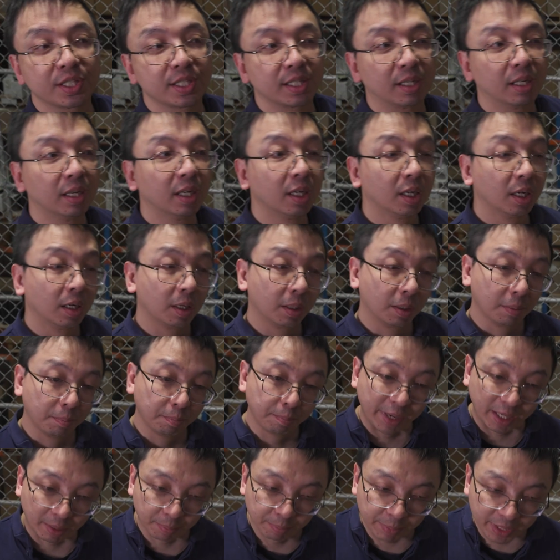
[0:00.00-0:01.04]
is
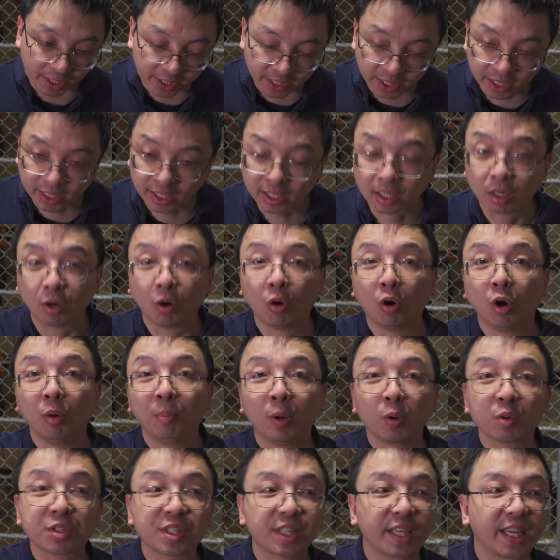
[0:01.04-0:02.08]
make, making
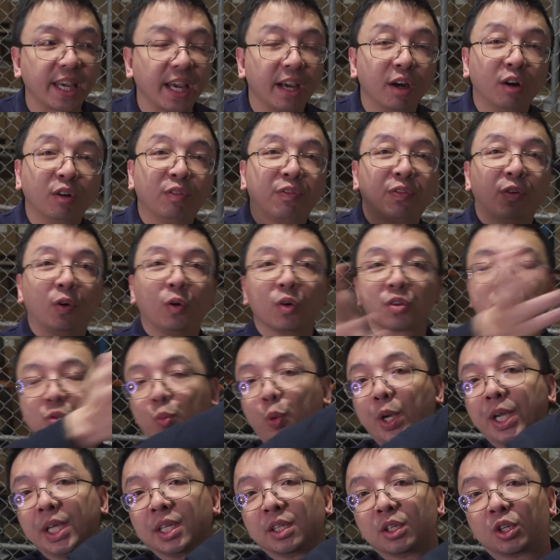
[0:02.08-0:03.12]
almost gale force
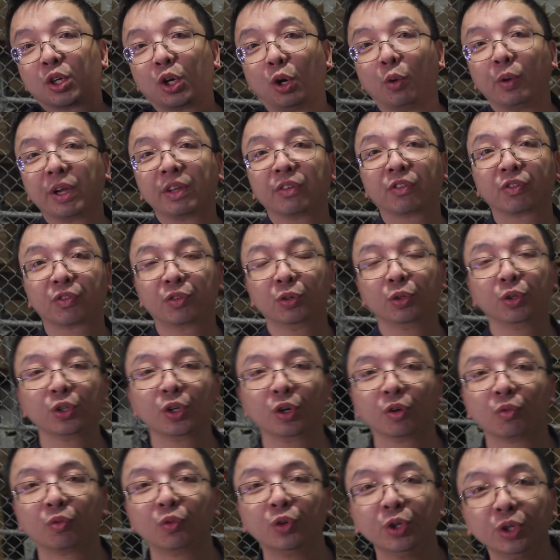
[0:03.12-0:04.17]
wind going through
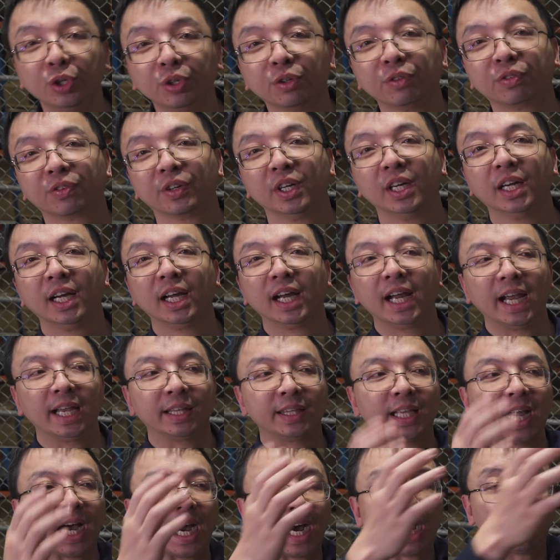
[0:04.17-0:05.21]
your roof
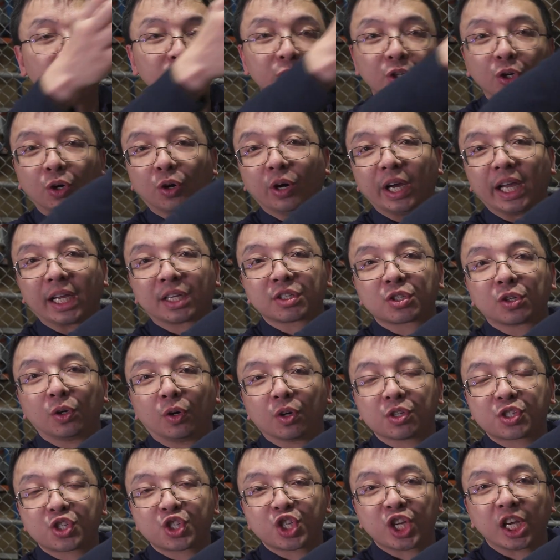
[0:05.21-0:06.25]
and how your
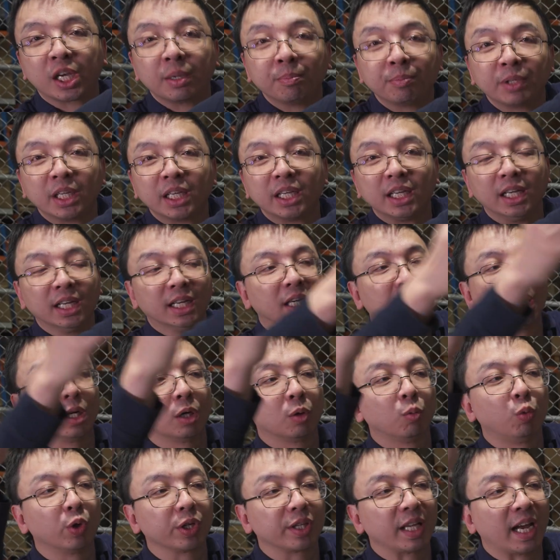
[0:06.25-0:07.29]
exhaust chimney
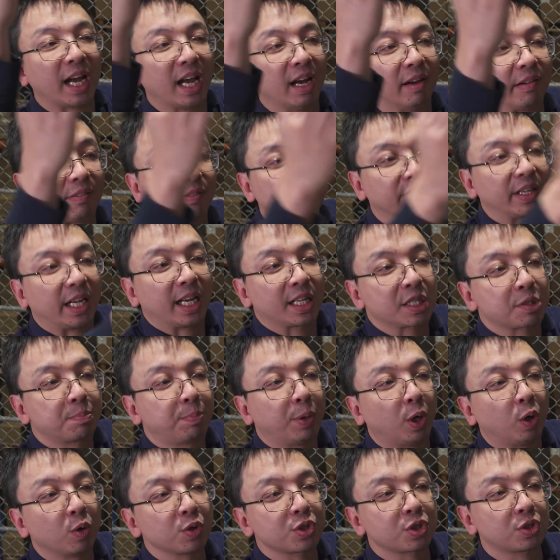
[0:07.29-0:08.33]
would have
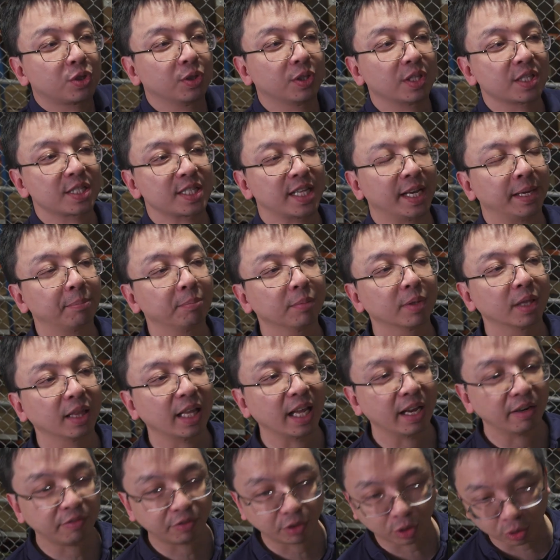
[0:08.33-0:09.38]
exposed to the same
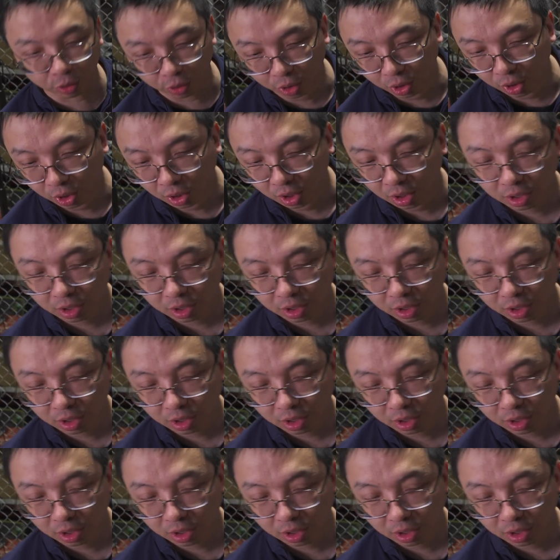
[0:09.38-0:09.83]
level